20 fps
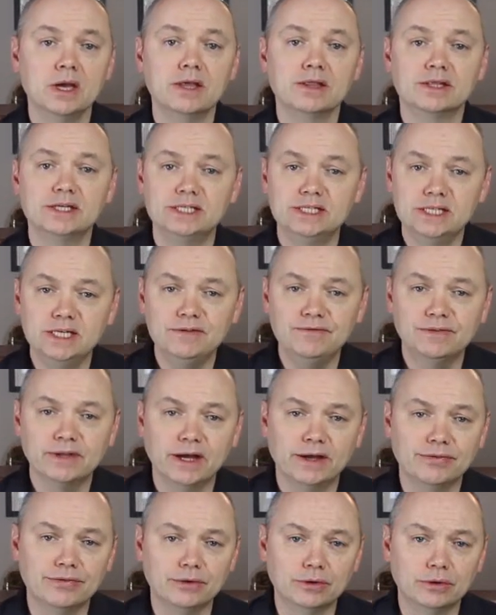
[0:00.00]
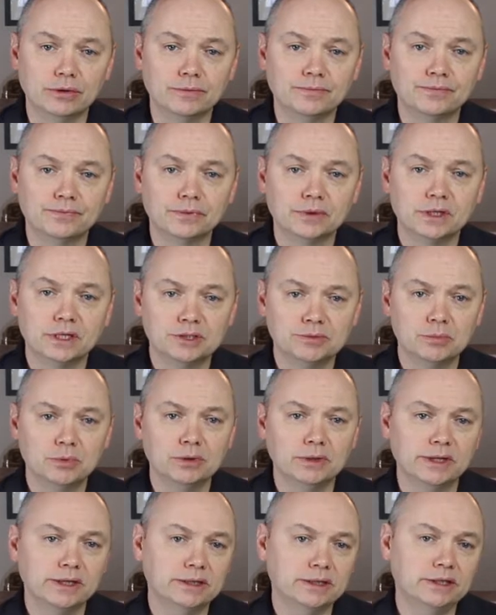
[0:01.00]
The D flat, though, is more
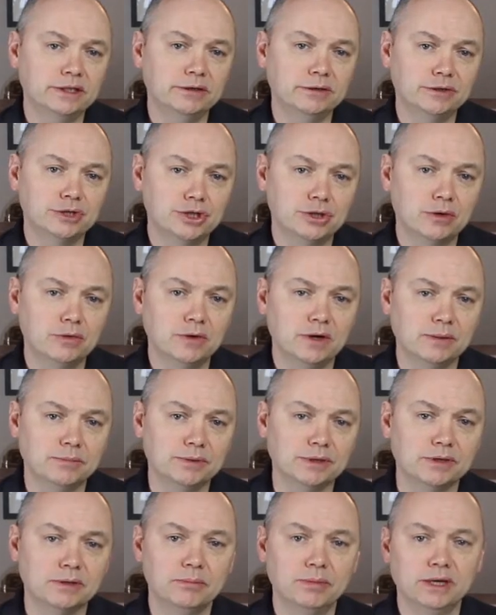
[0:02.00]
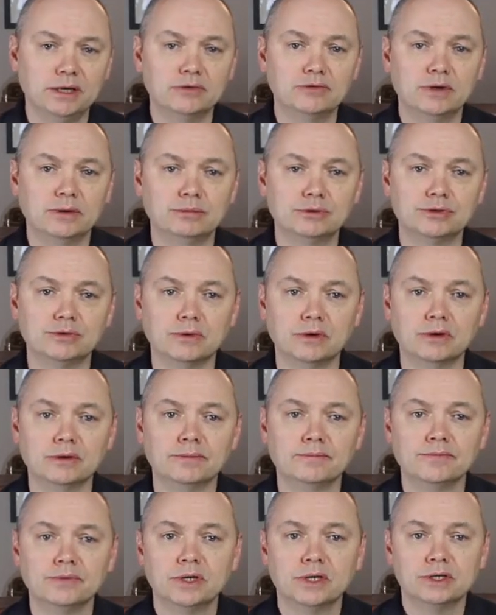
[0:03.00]
likely to show up in the band repertoire,
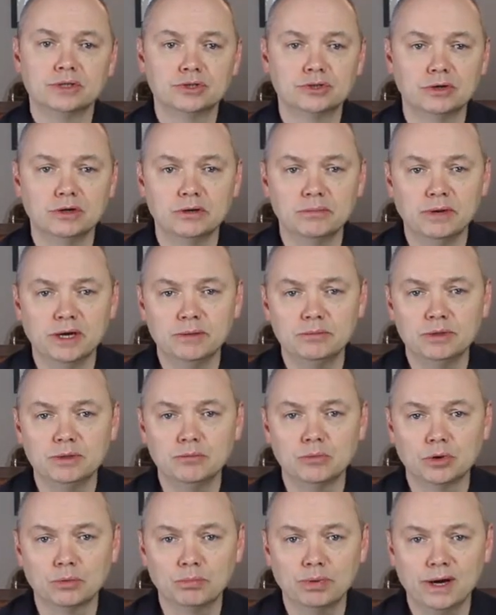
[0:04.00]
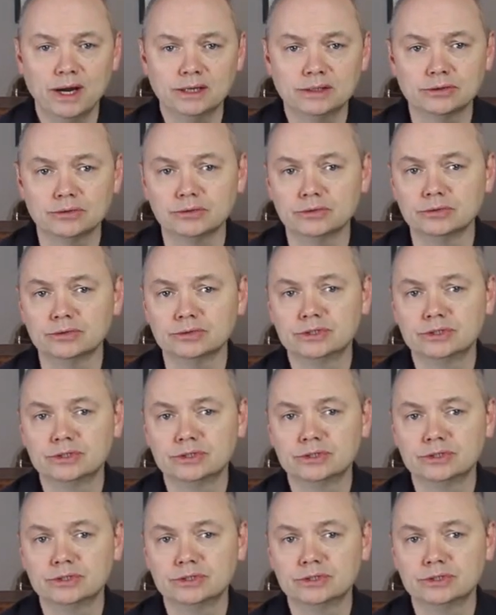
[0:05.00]
so it might be more practical